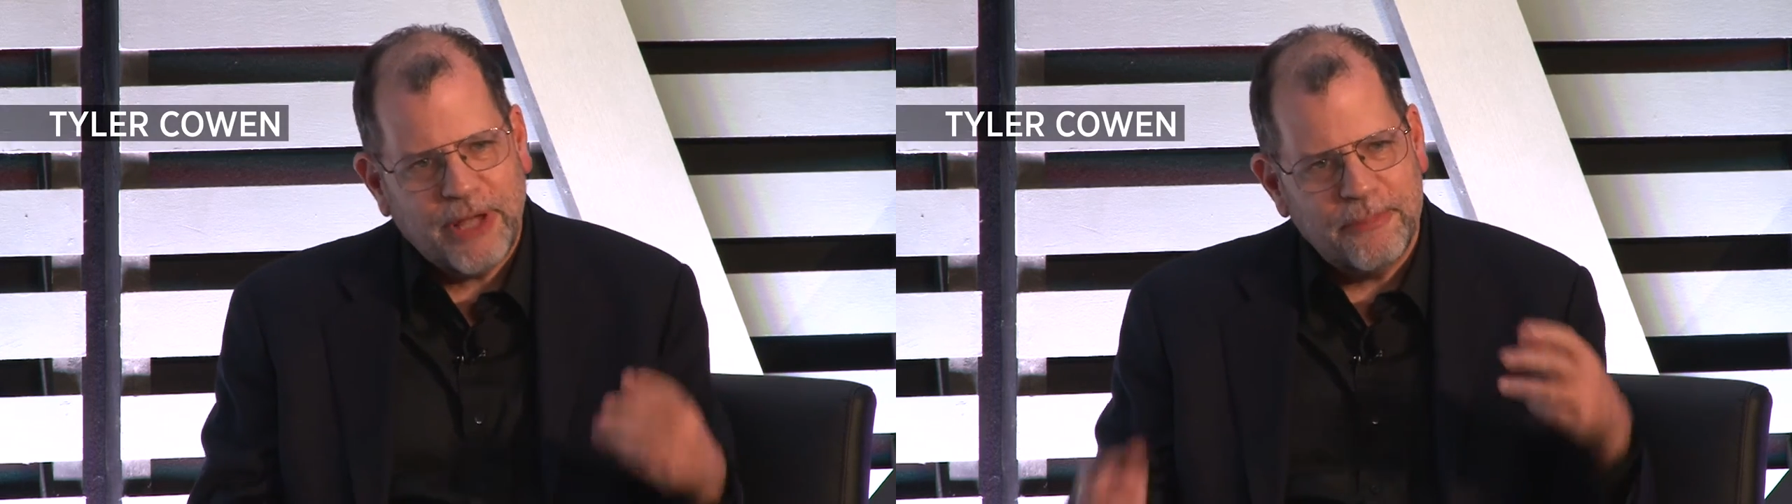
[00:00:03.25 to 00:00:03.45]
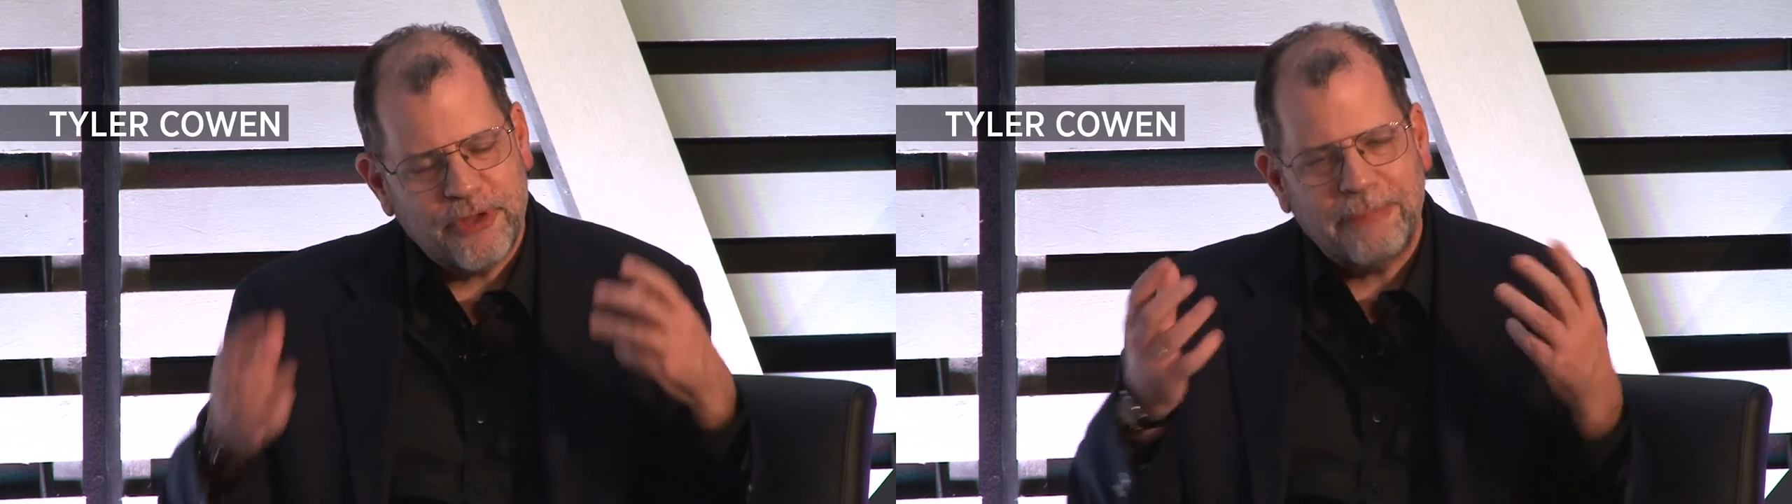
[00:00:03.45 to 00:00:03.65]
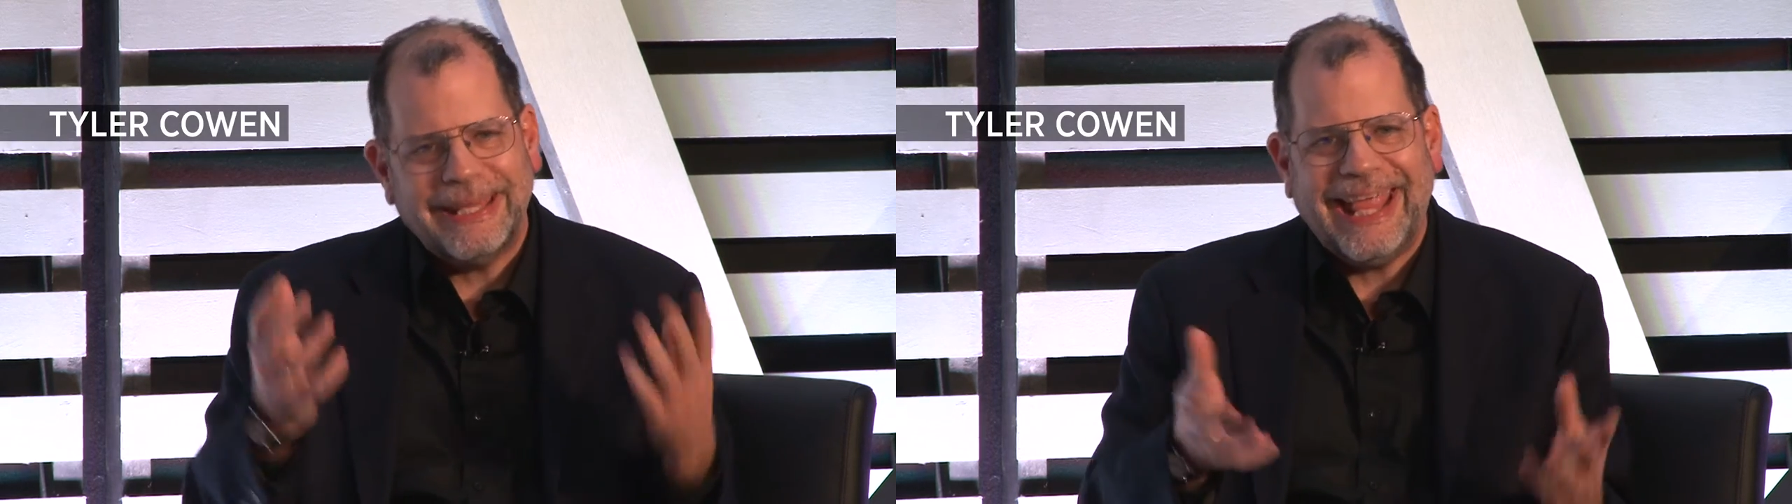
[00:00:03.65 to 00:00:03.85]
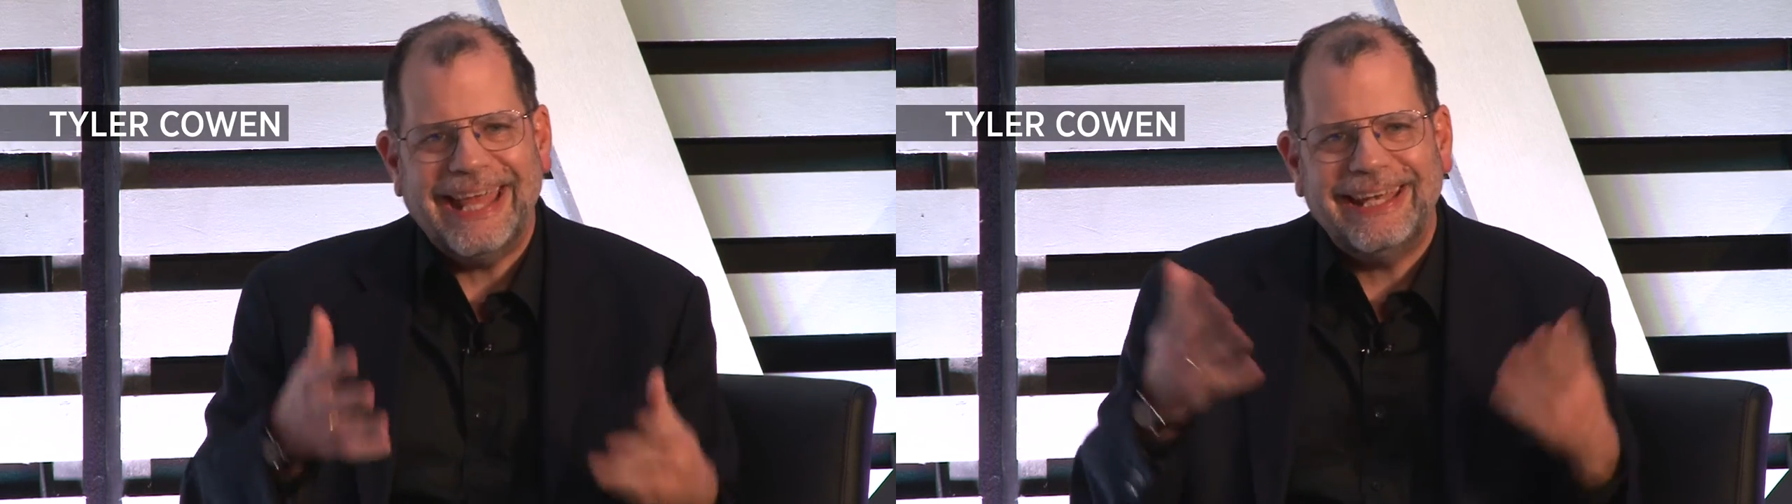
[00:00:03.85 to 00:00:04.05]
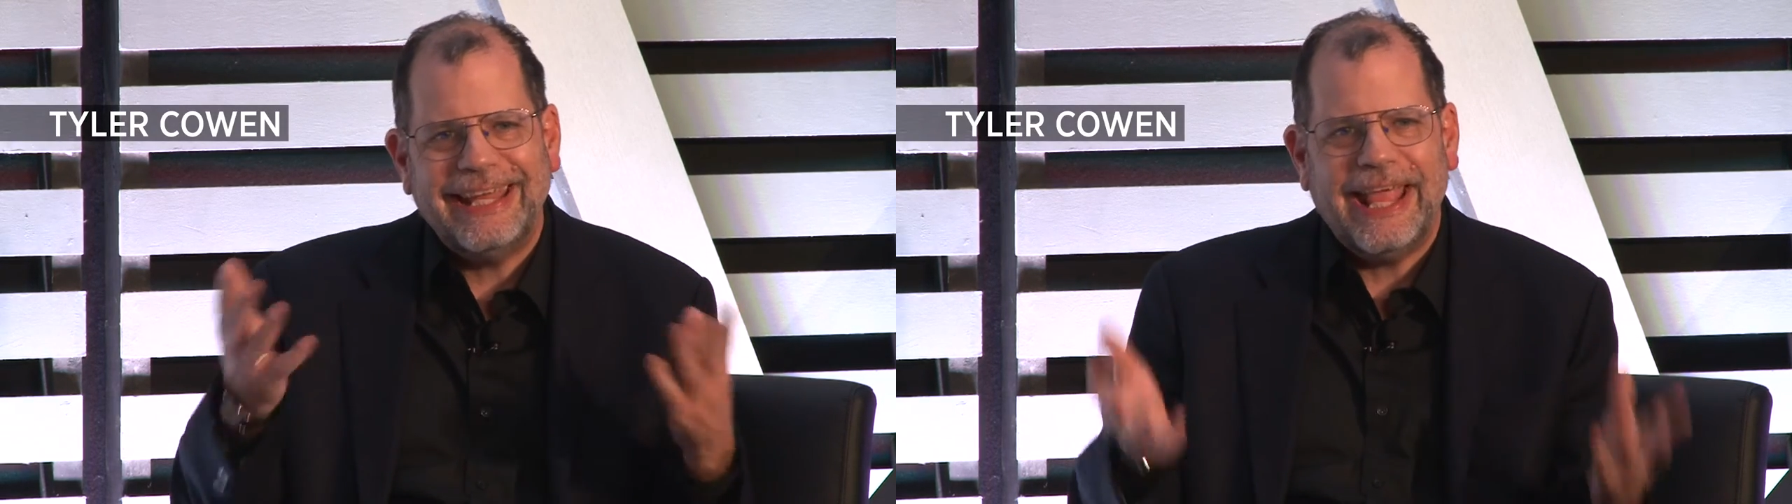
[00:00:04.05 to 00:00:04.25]
comes up
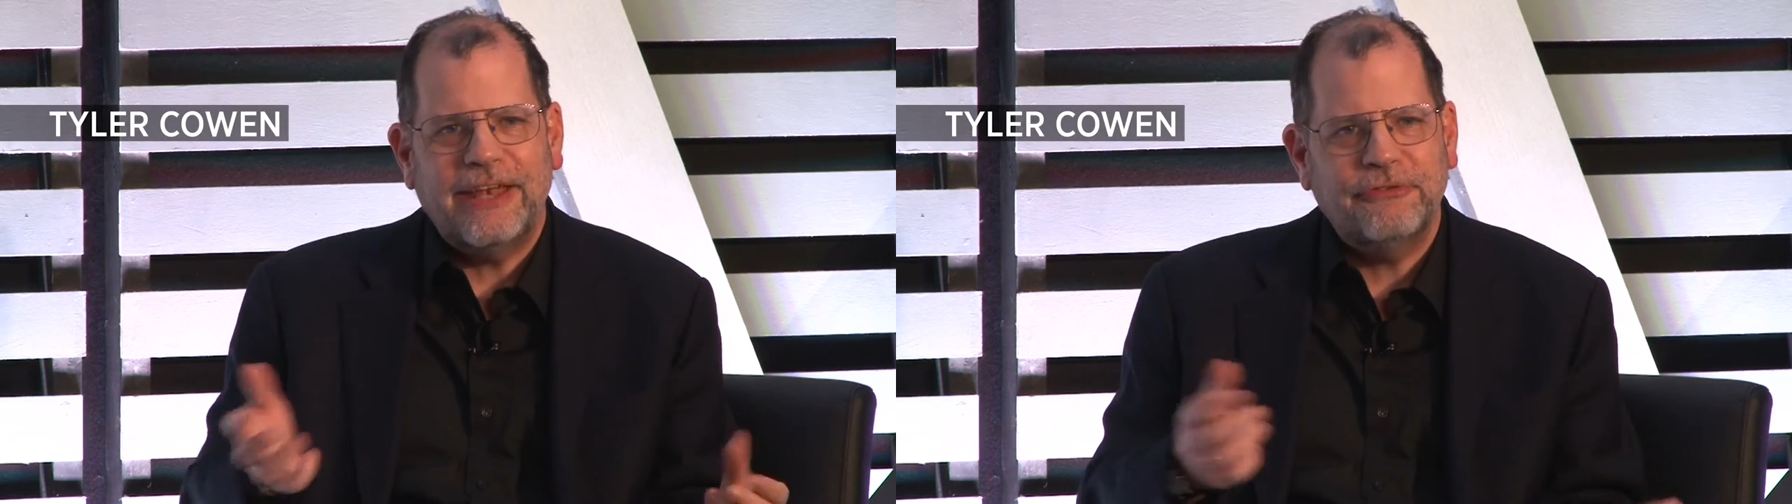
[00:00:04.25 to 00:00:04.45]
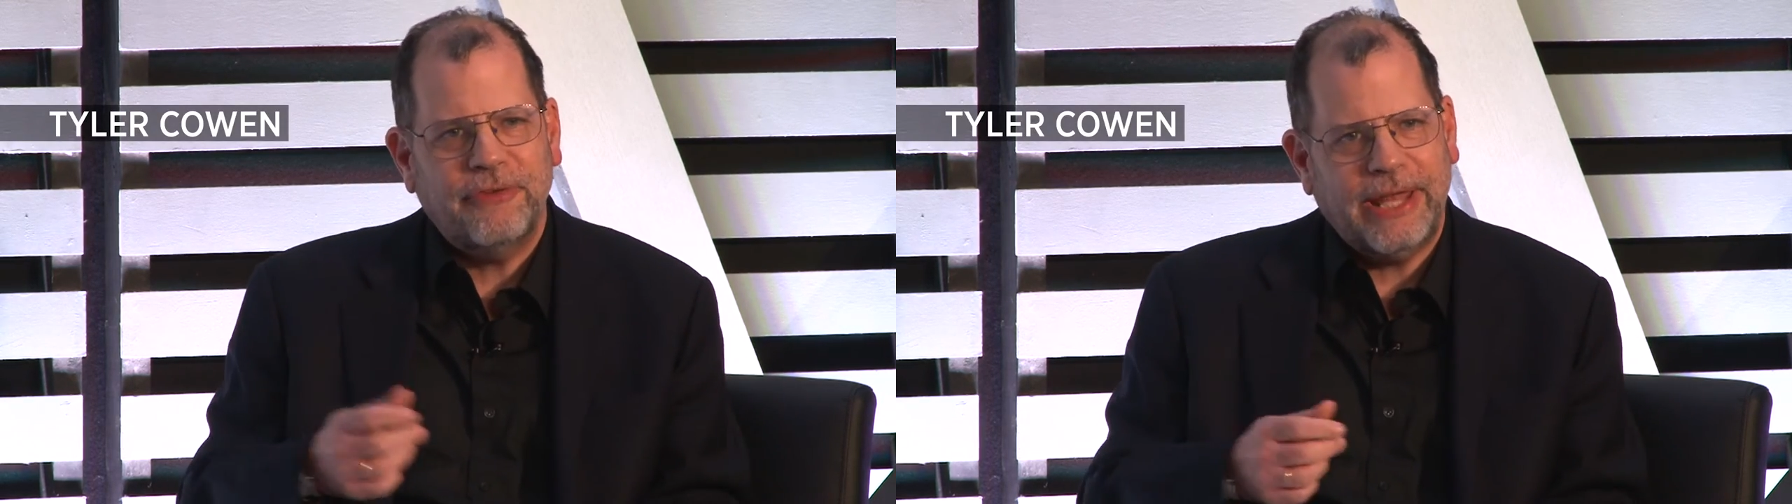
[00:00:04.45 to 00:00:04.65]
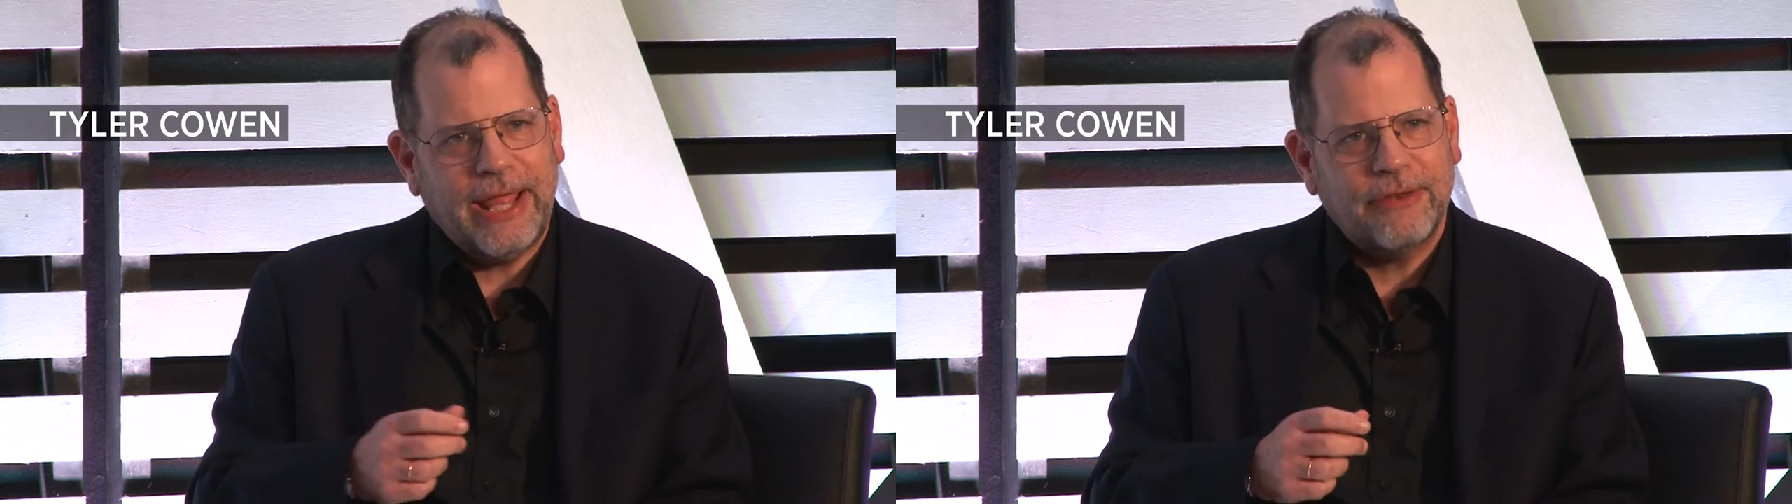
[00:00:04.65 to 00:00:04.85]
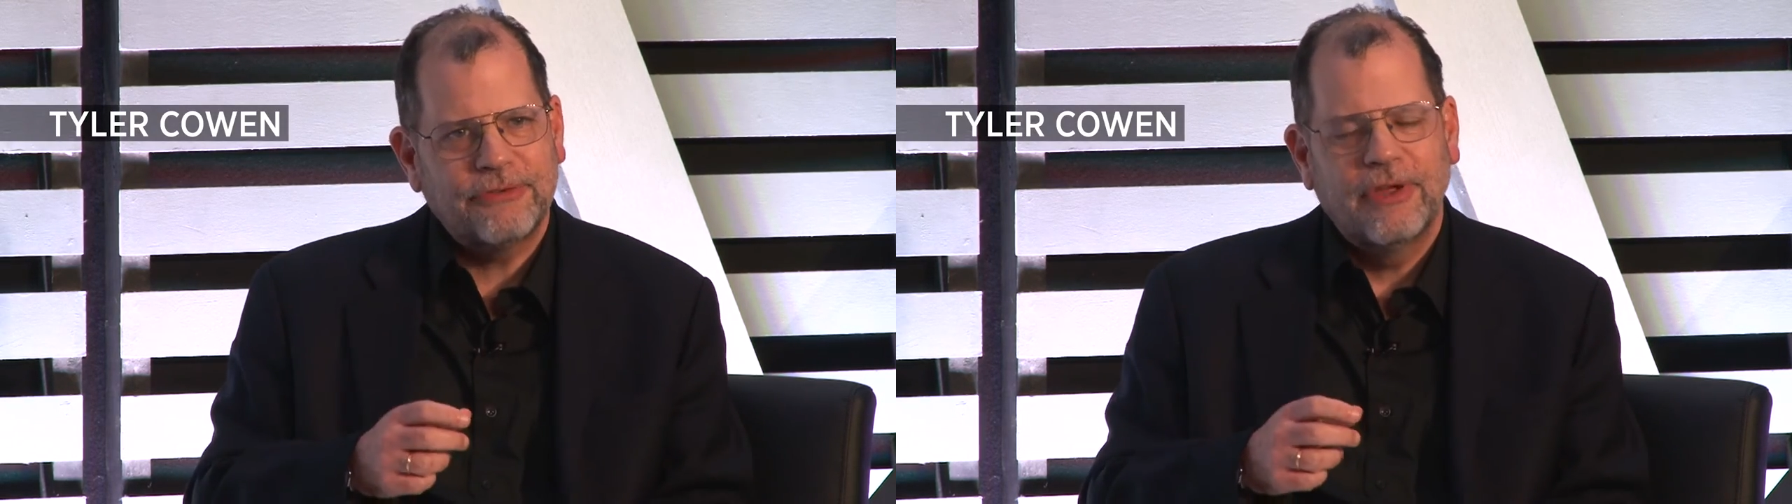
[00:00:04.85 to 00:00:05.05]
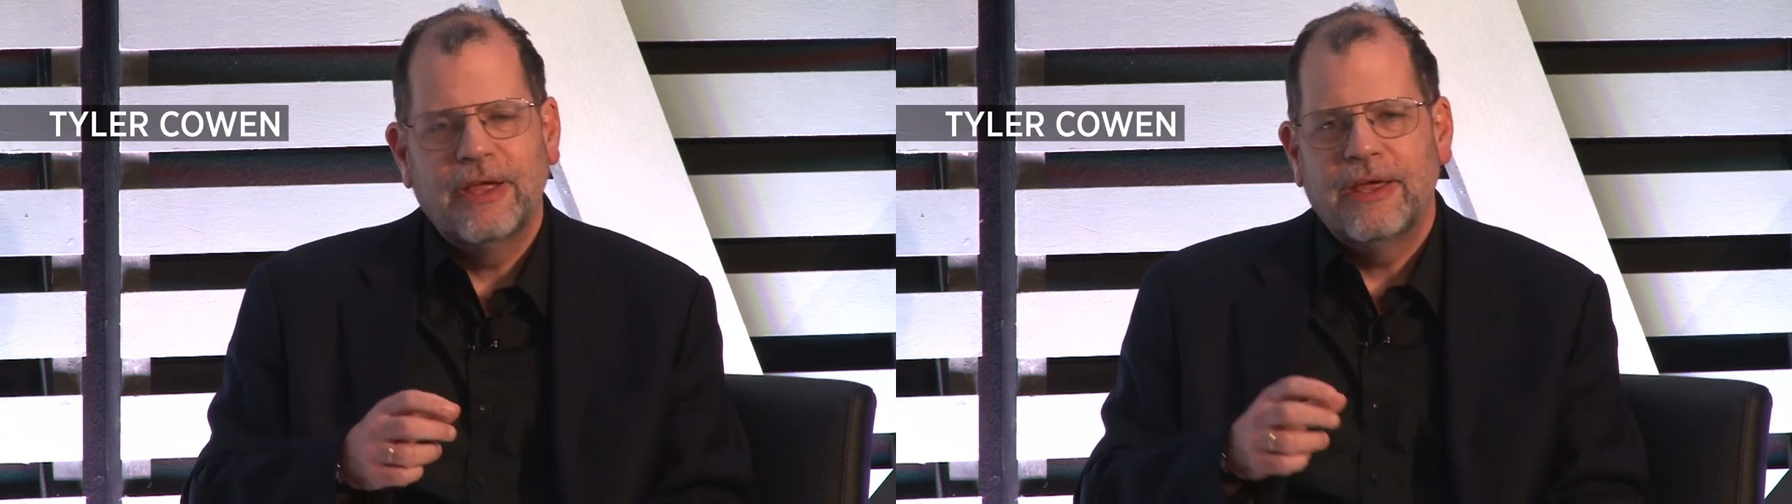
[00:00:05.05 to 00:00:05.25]
again and again in finance.